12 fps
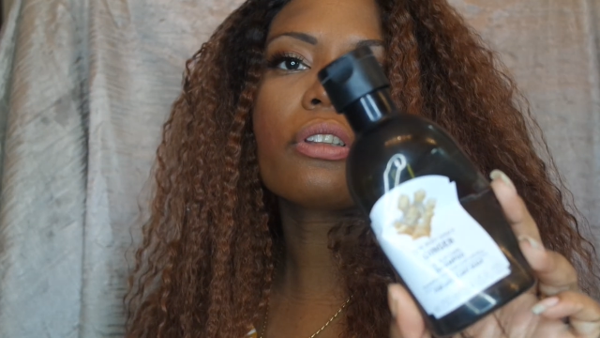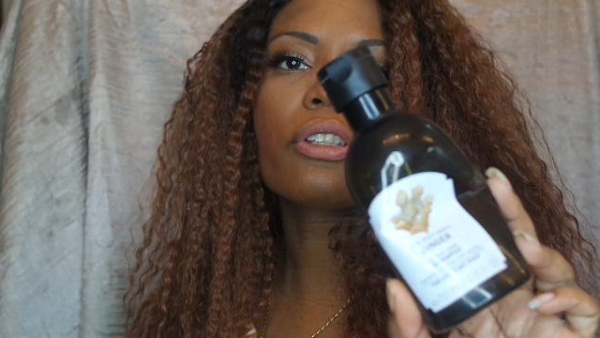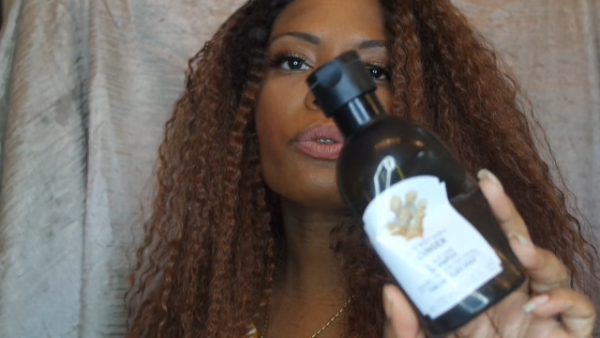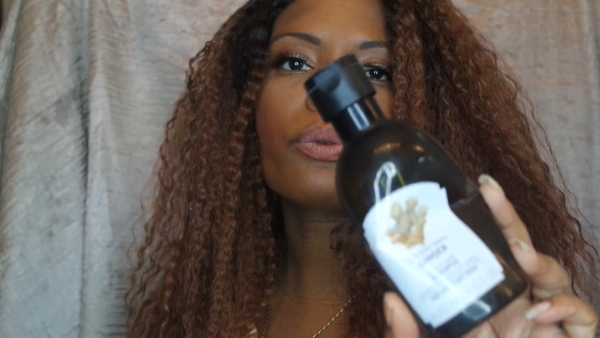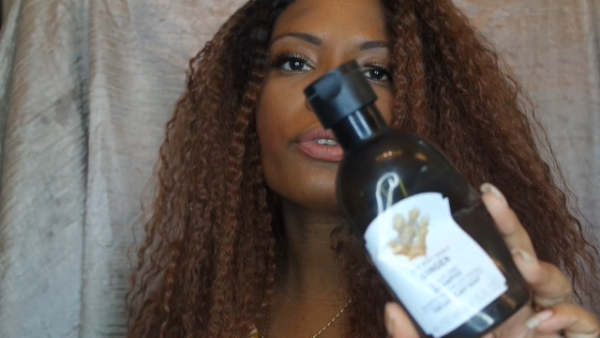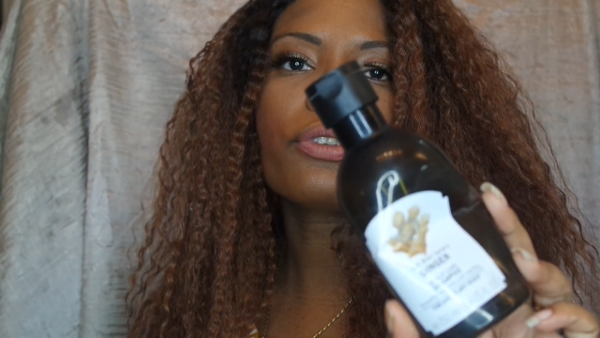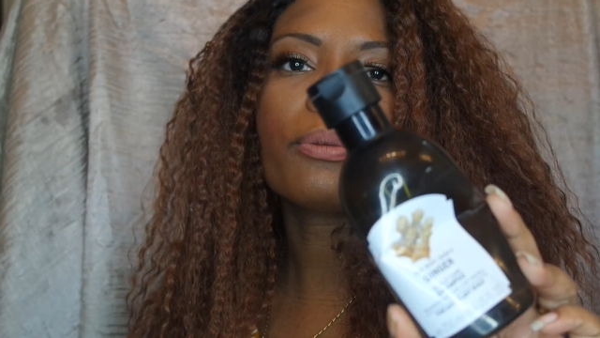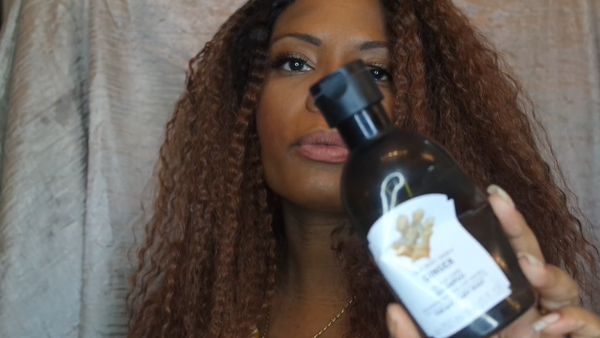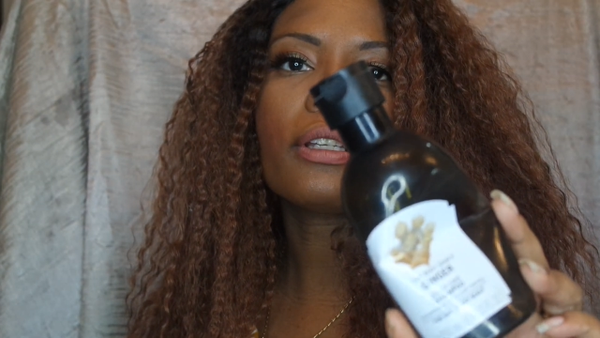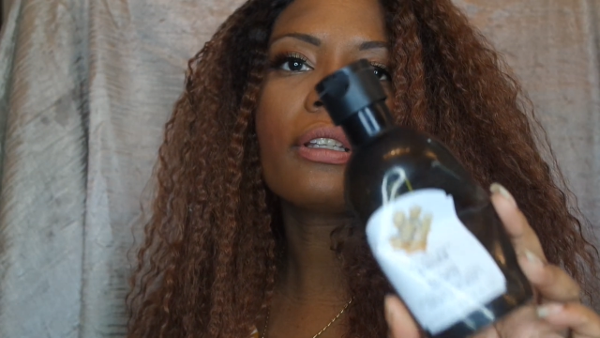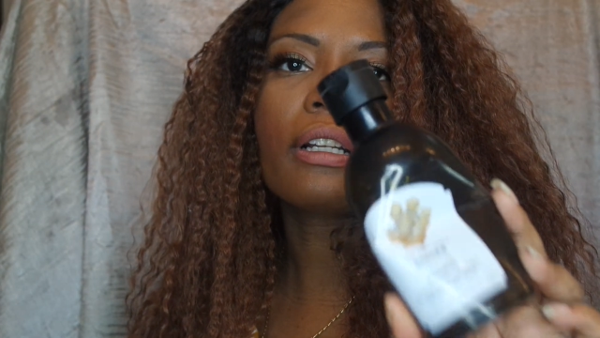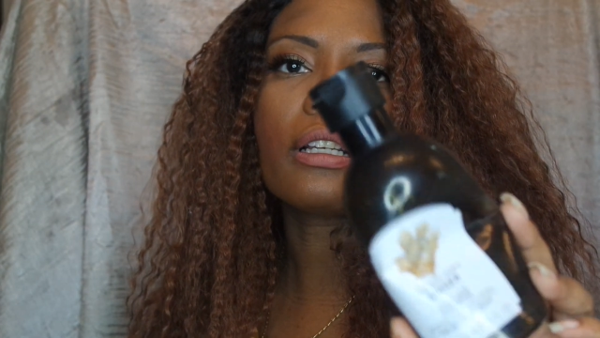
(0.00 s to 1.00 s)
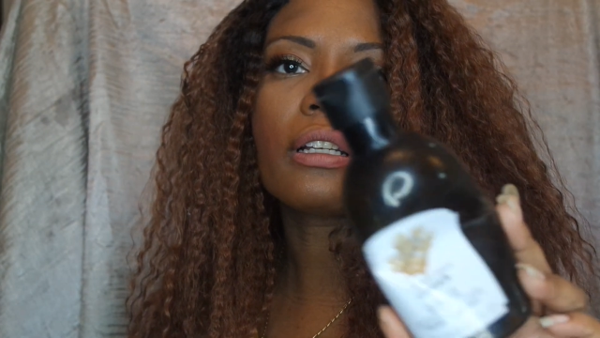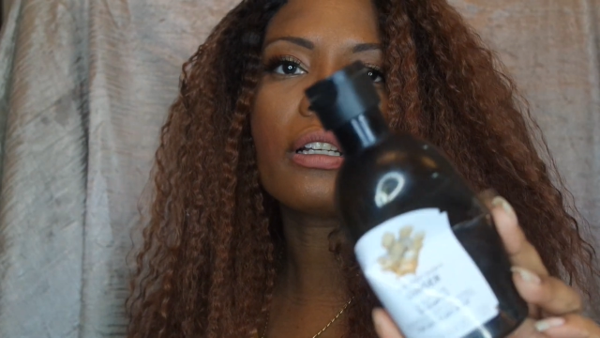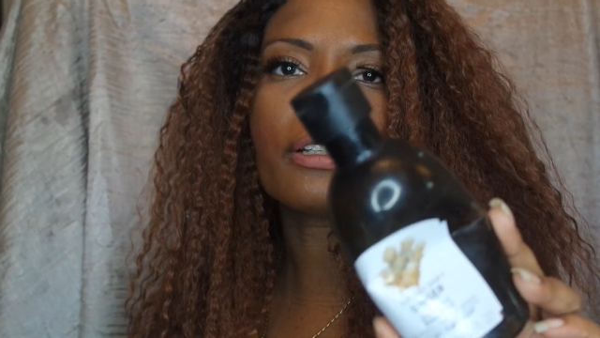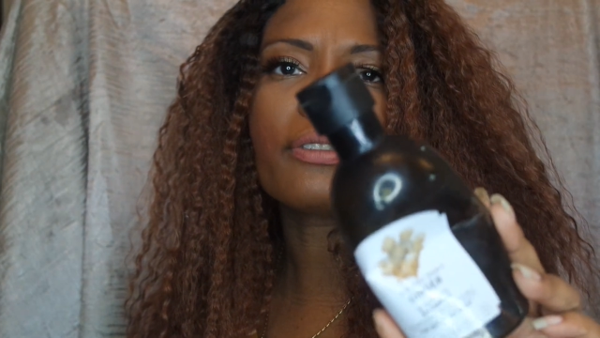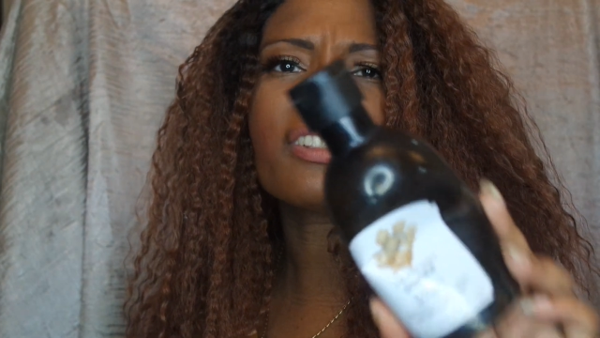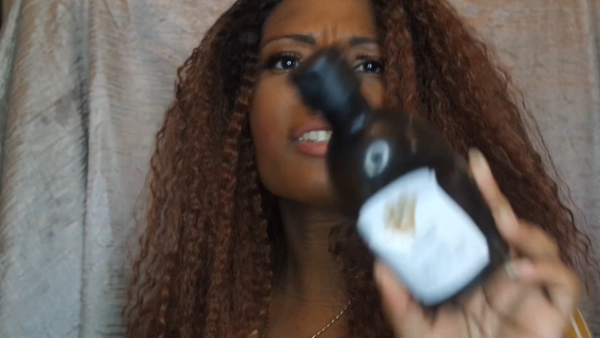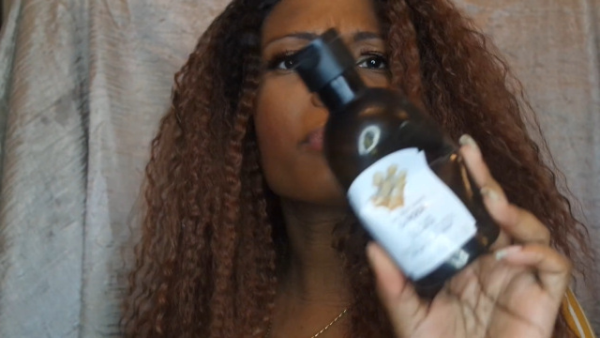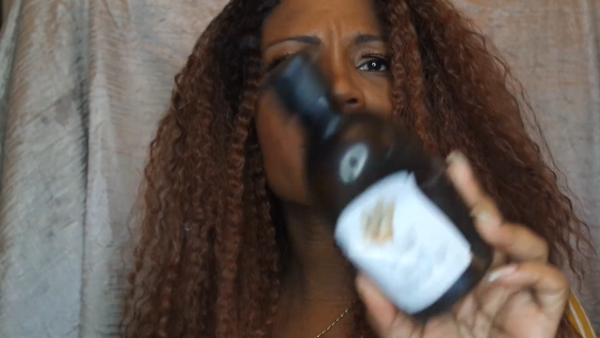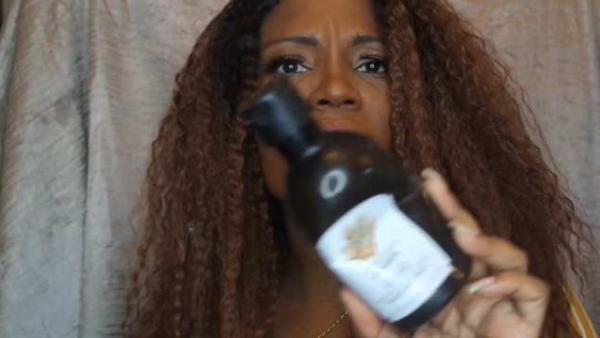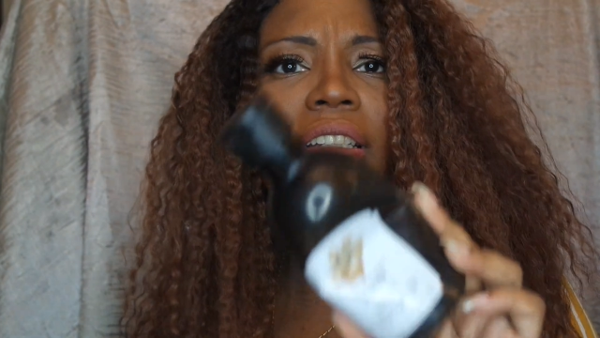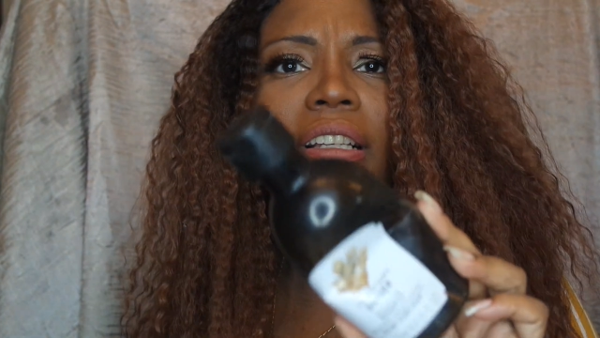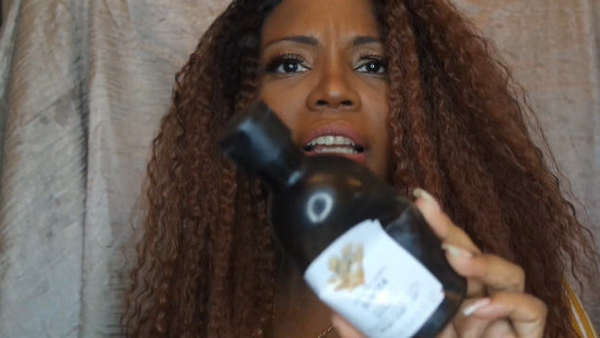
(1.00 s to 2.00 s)
This was amazing. I love this.
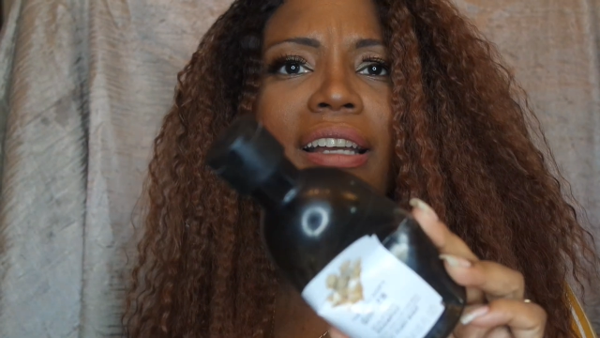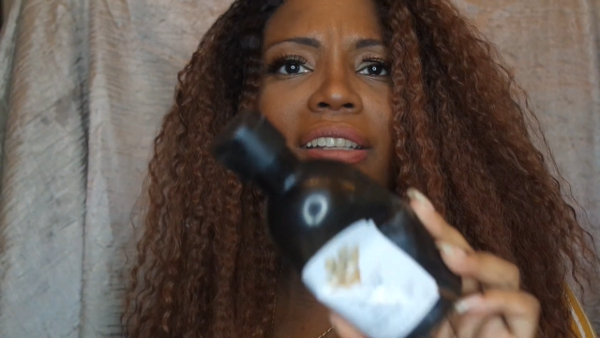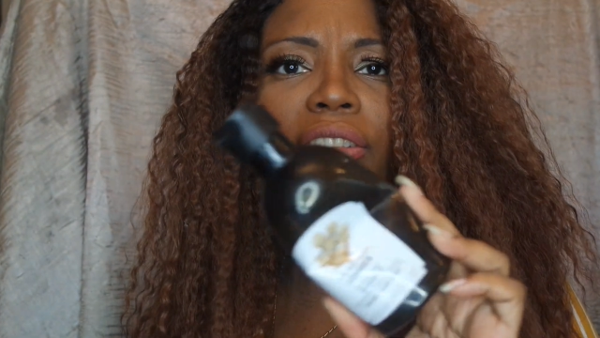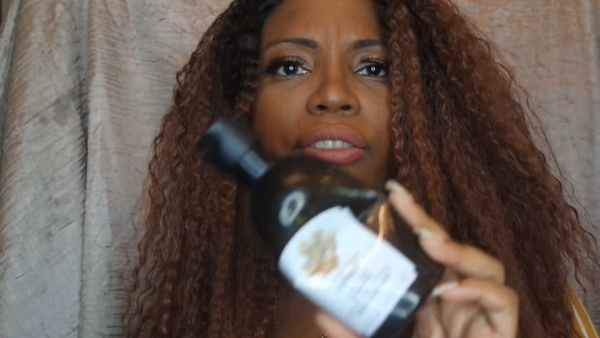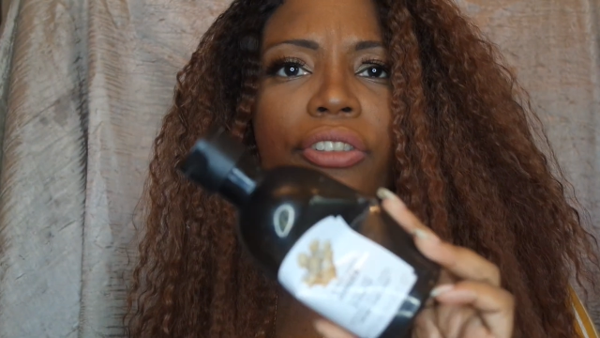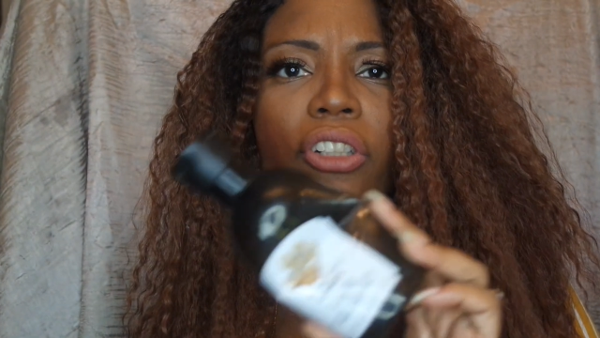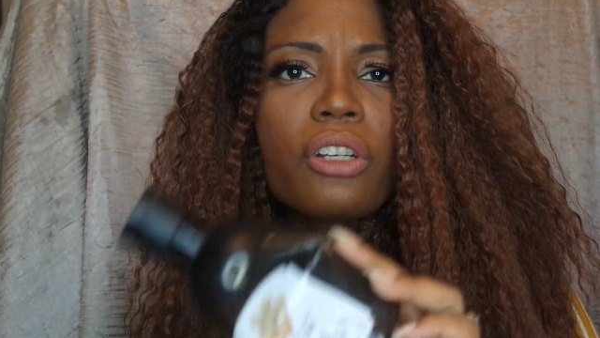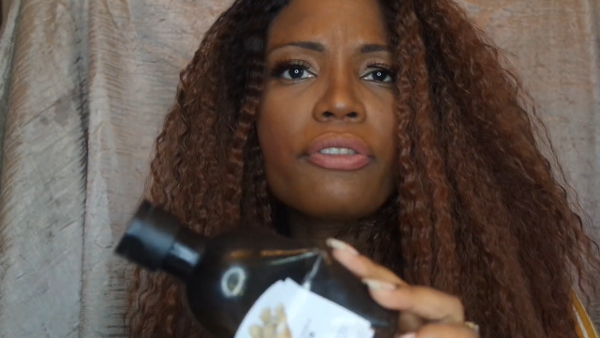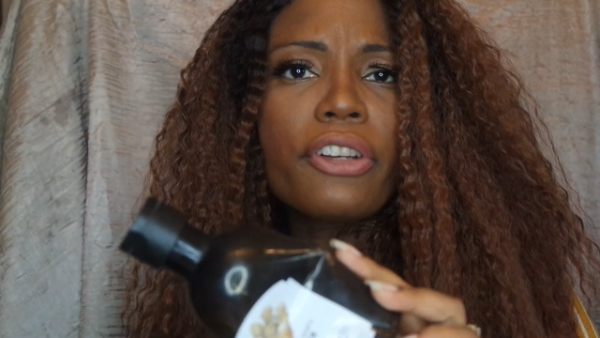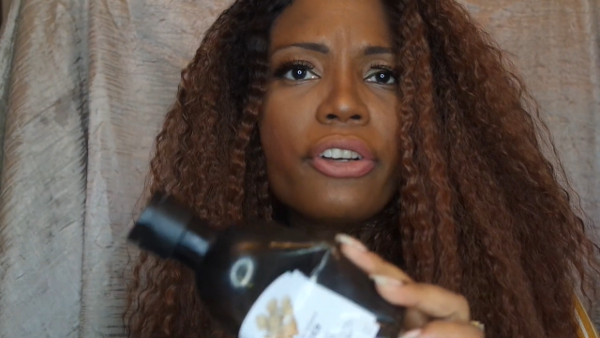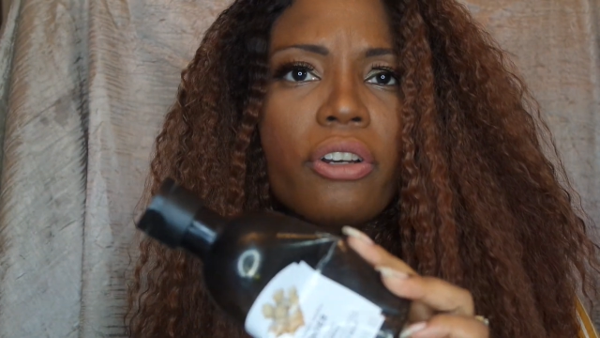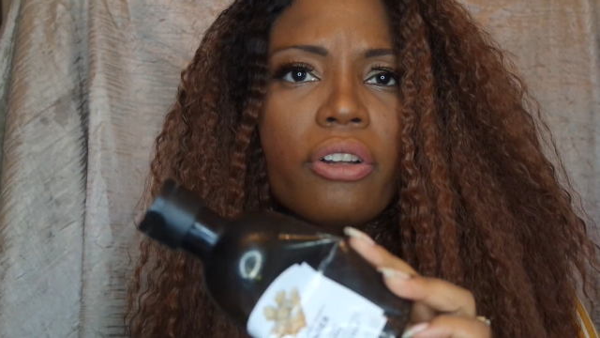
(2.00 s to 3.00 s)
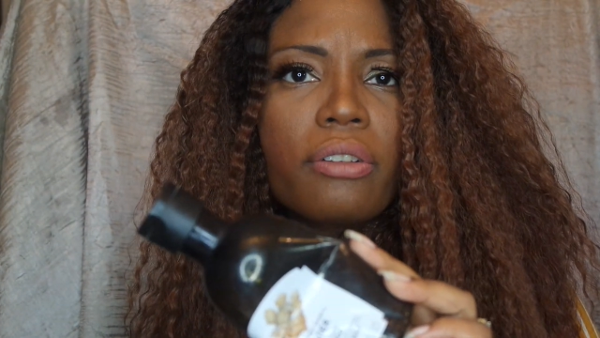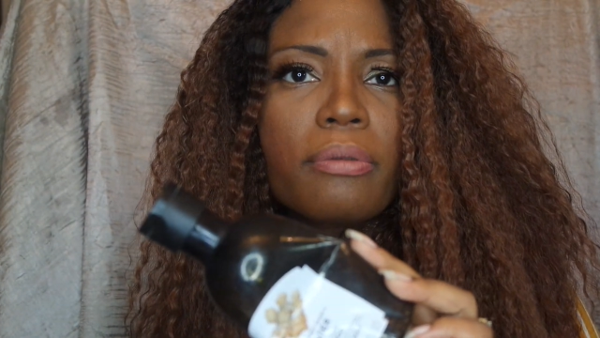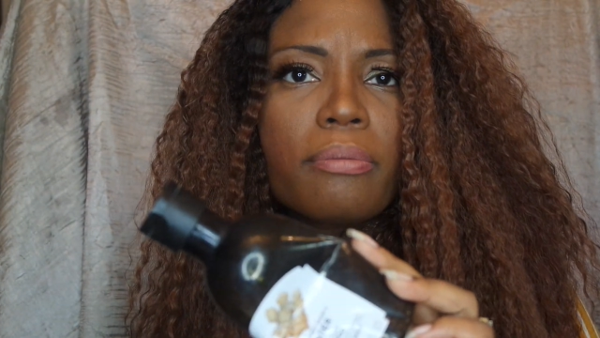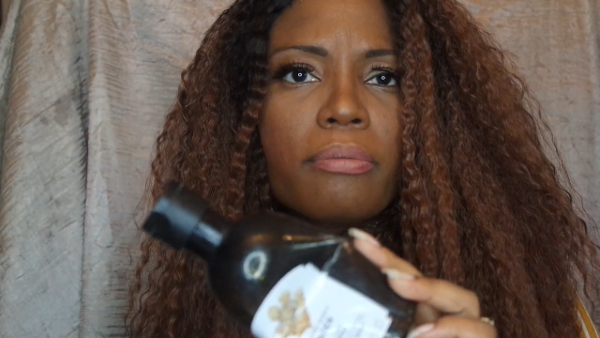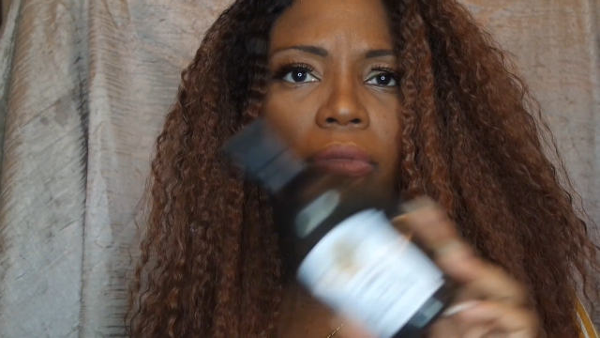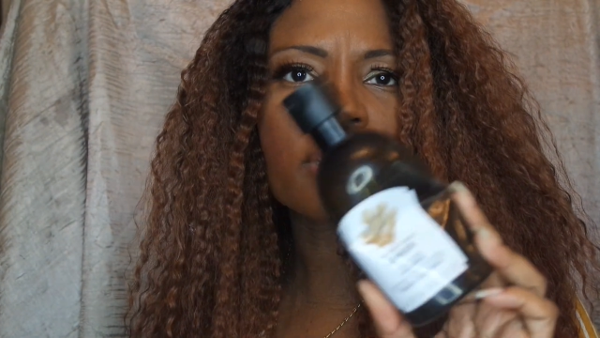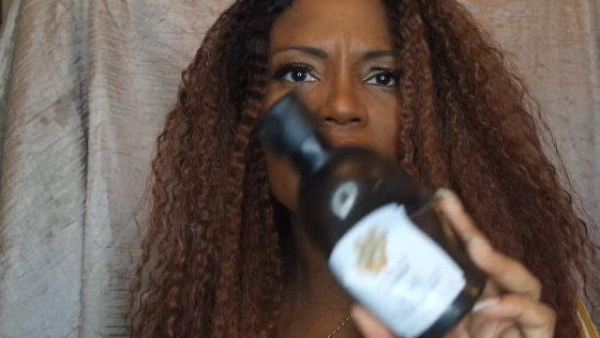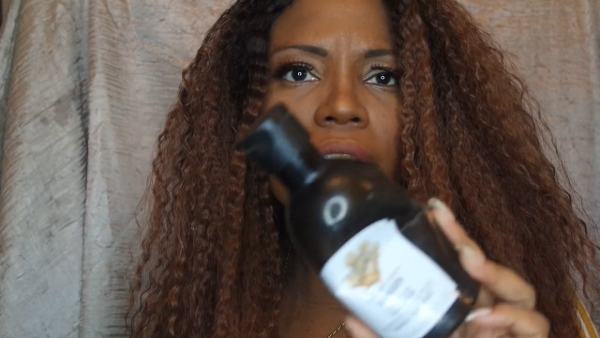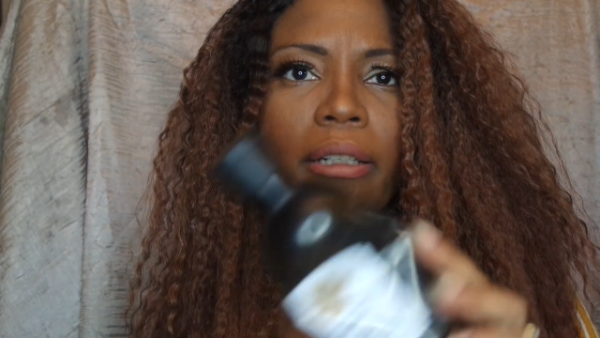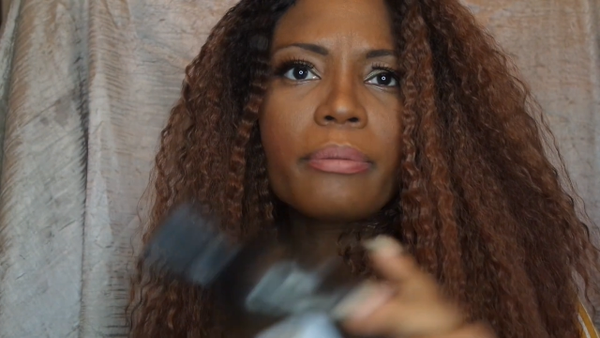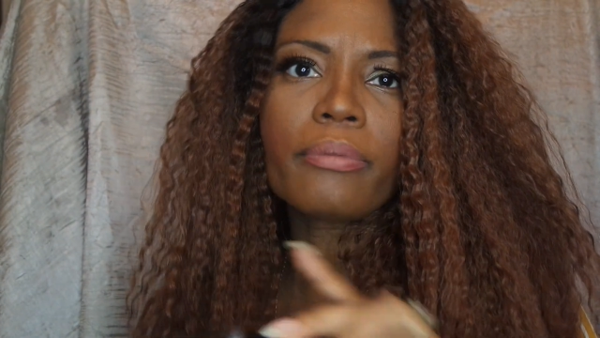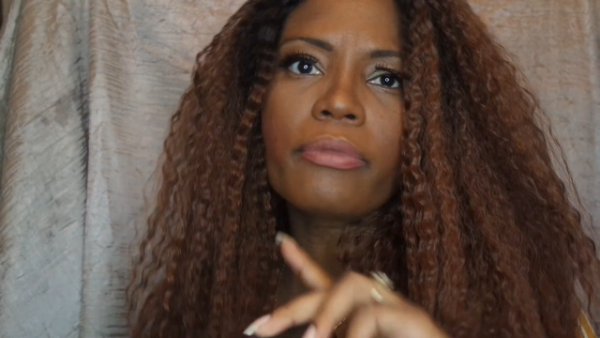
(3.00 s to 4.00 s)
Plus, it lasts for a very long
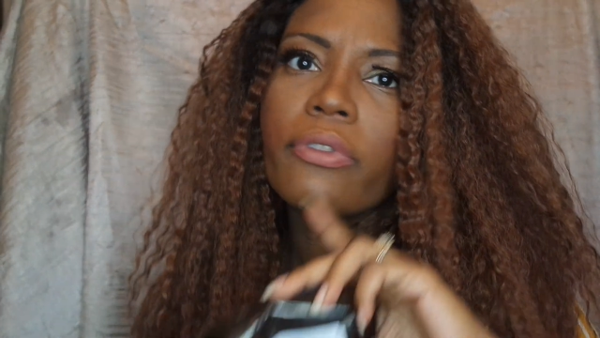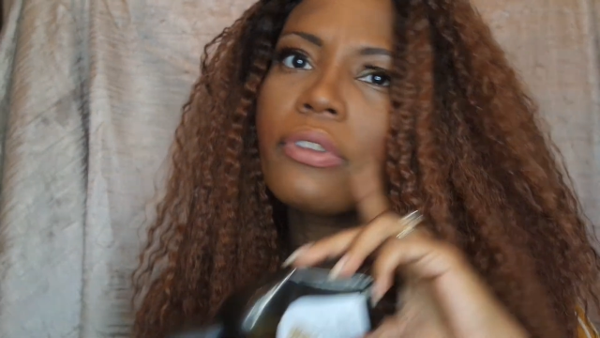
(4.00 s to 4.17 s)
time.